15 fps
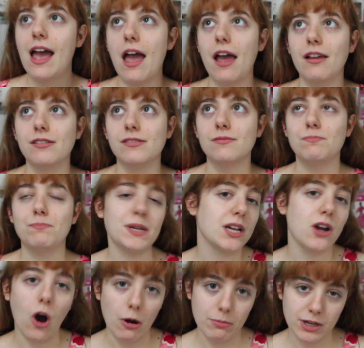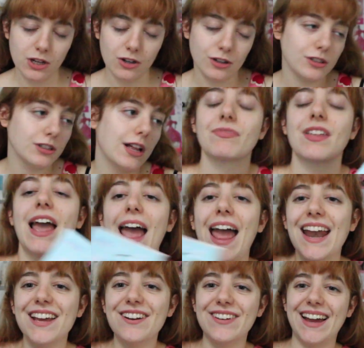and be comical.
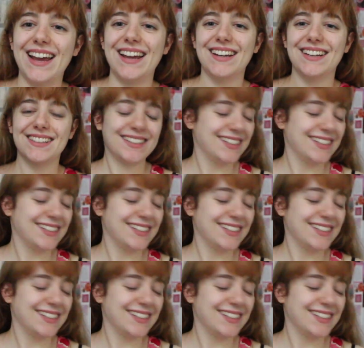Anyway,